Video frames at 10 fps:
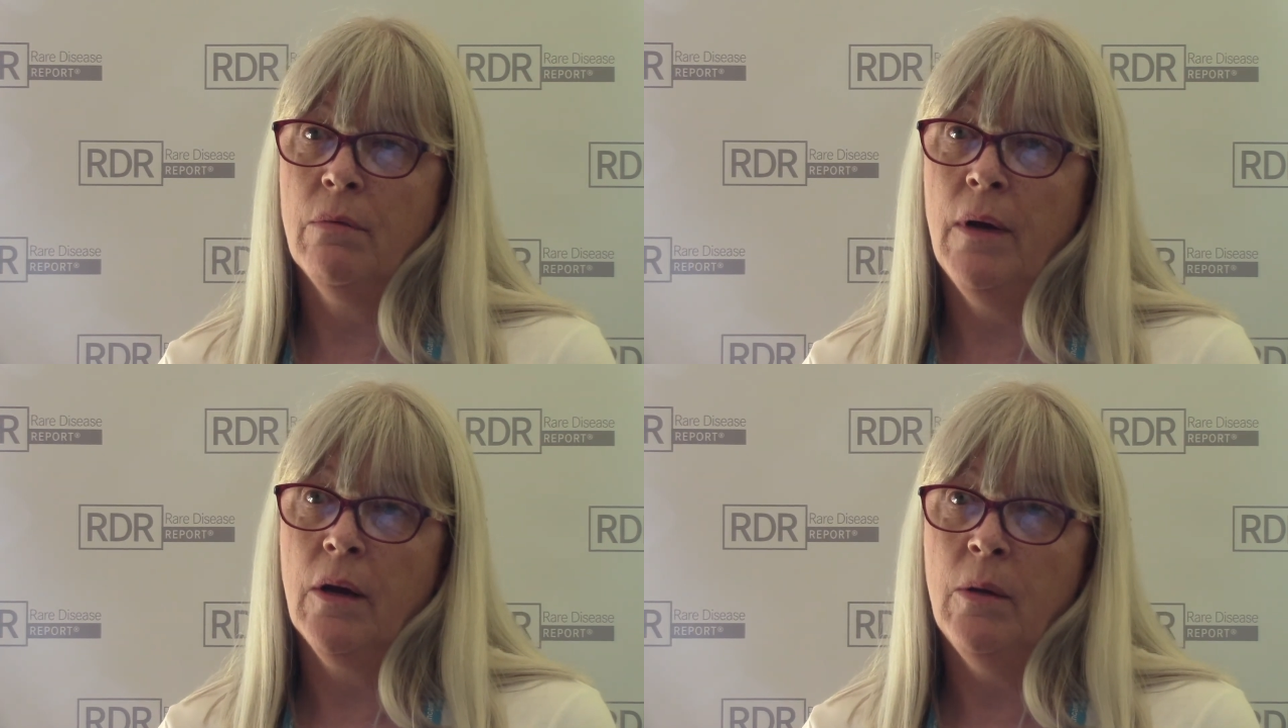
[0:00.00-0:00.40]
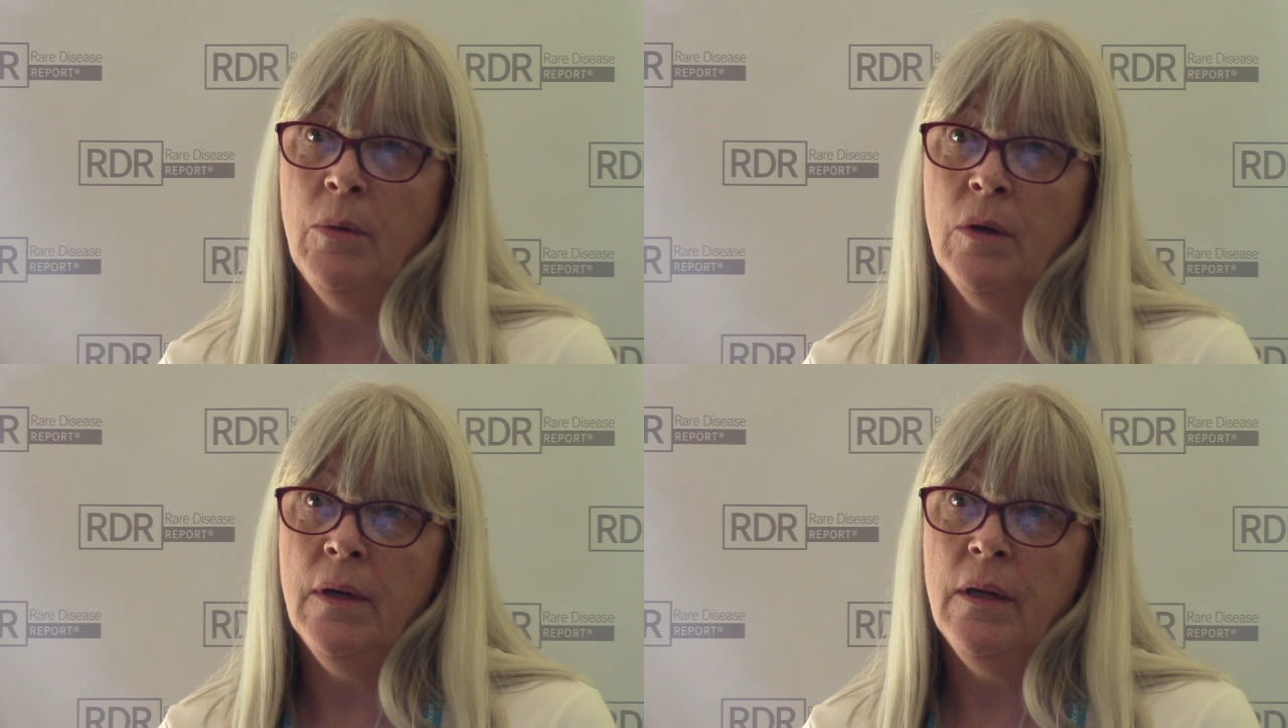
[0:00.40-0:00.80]
the rare
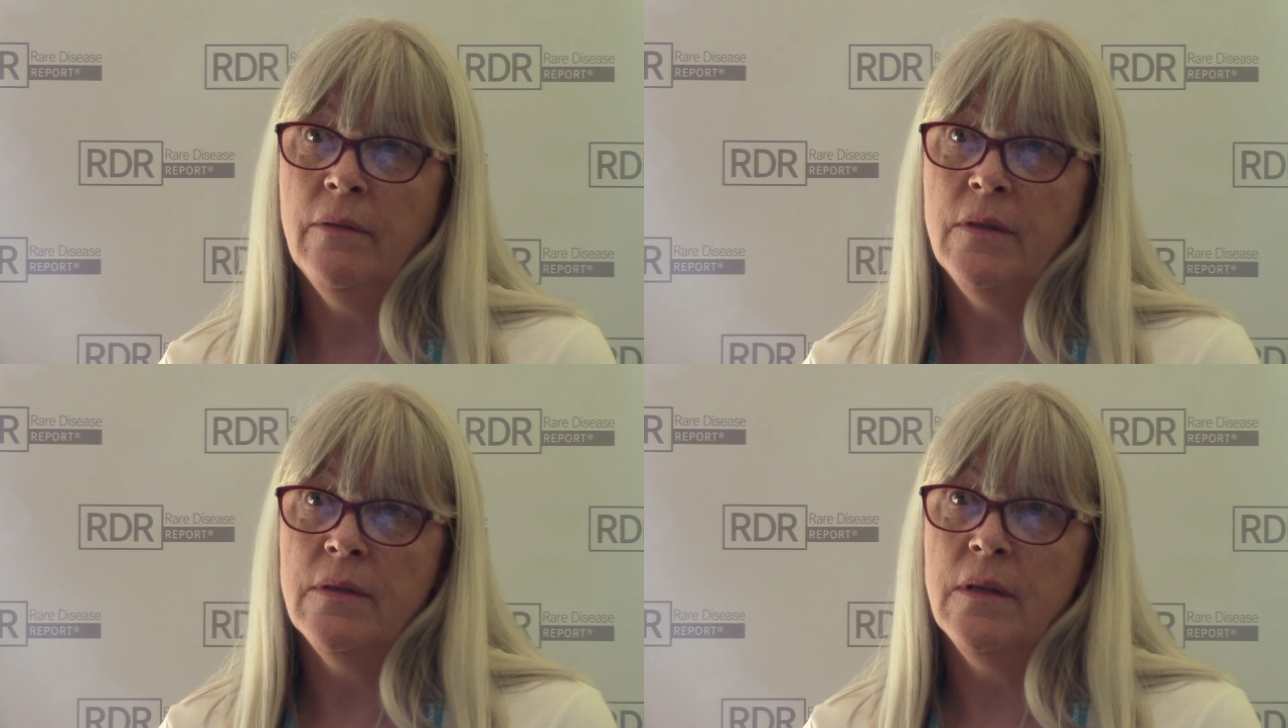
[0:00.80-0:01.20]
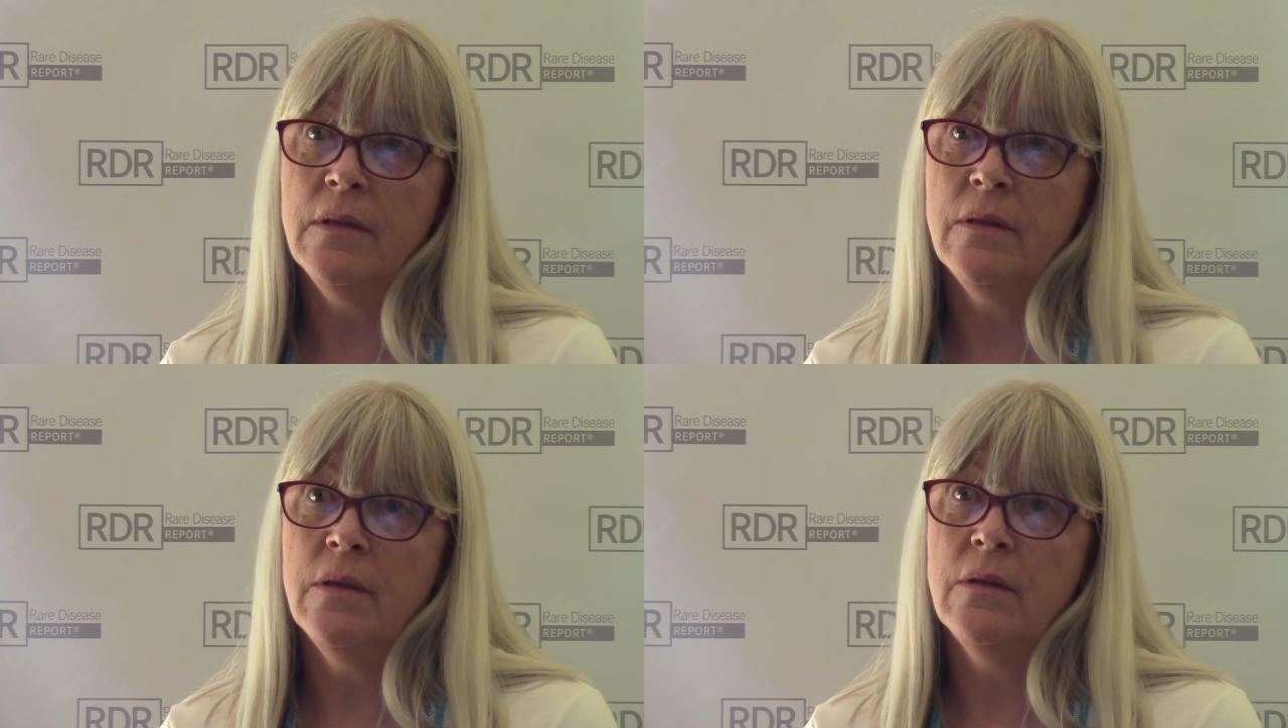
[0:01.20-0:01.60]
community of
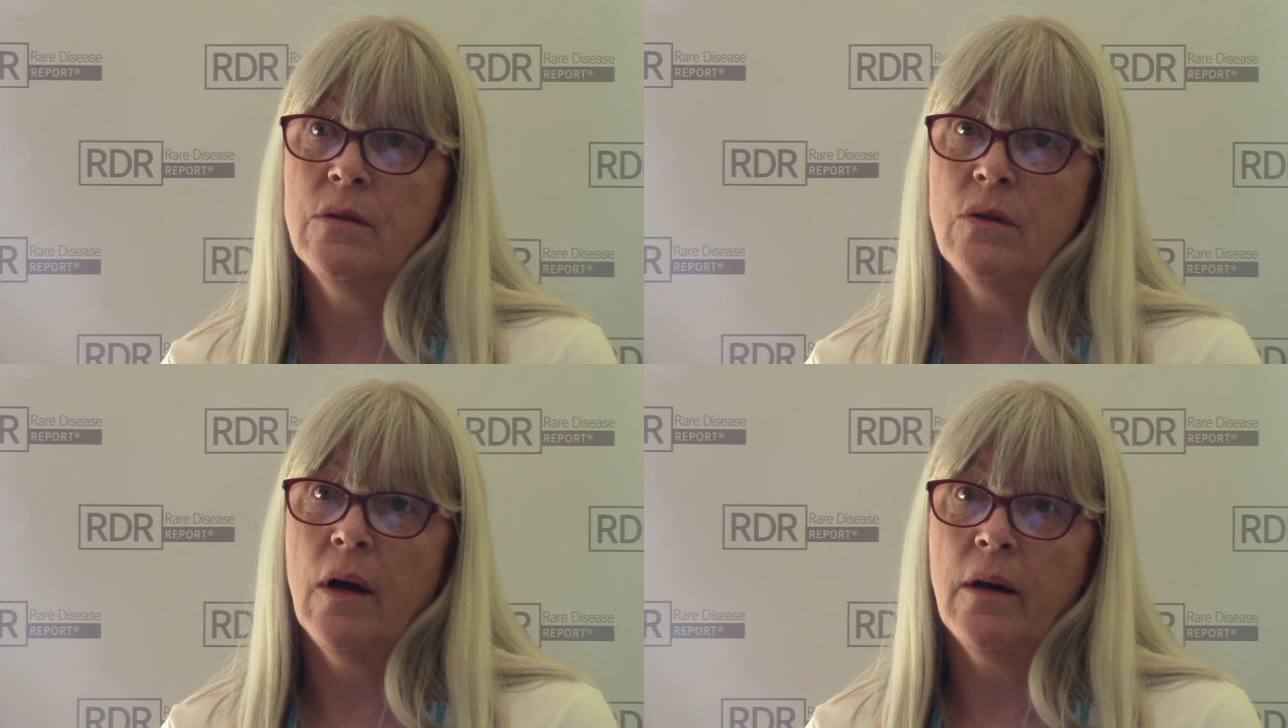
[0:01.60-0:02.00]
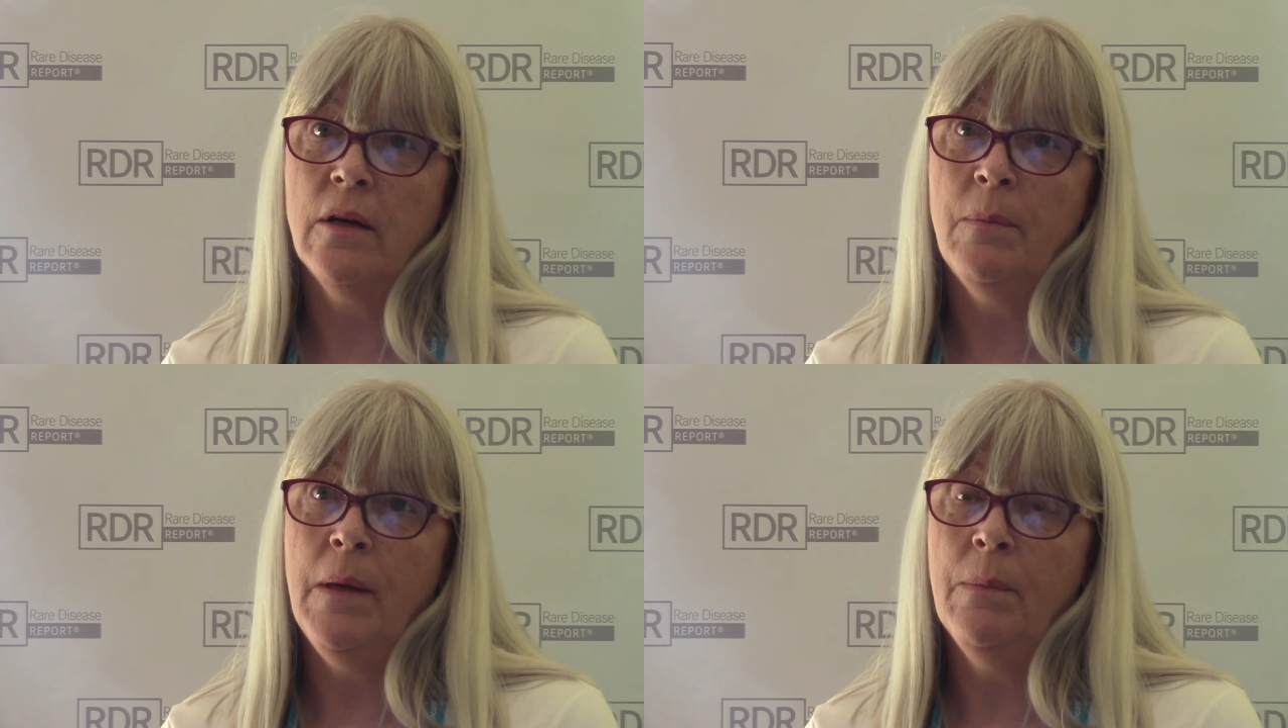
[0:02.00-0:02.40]
diseases,
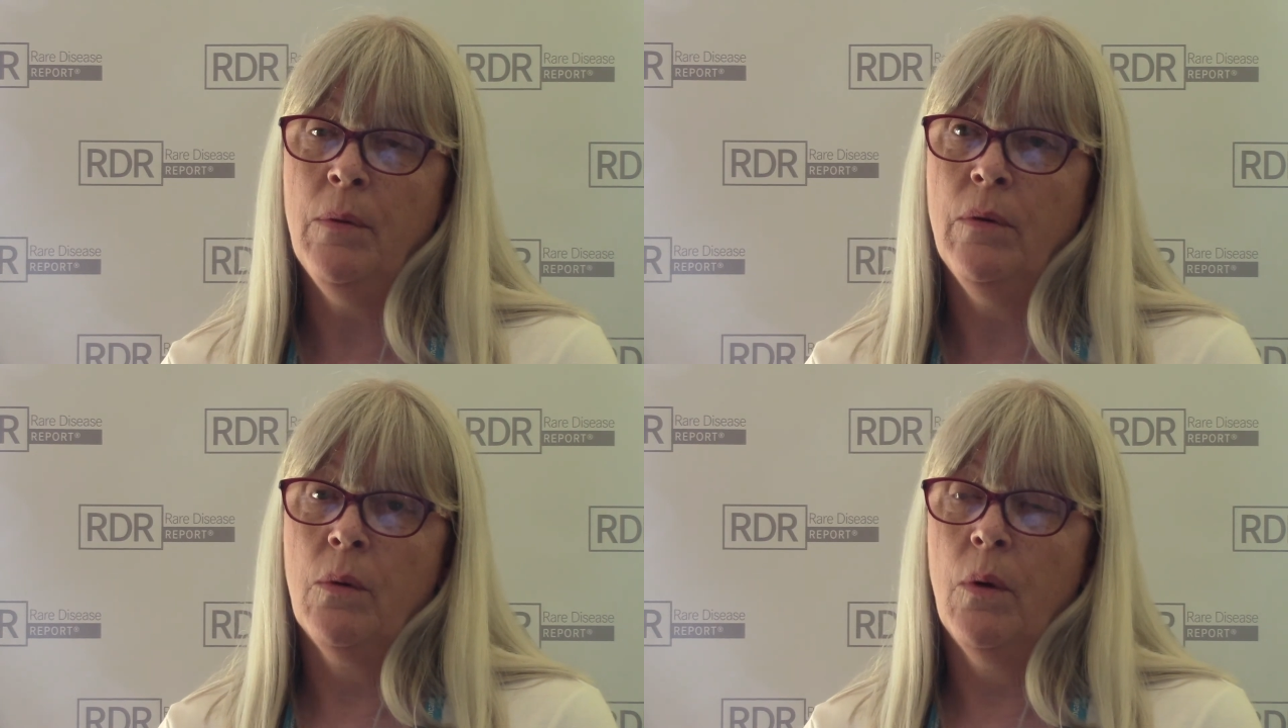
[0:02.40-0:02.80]
talking to people.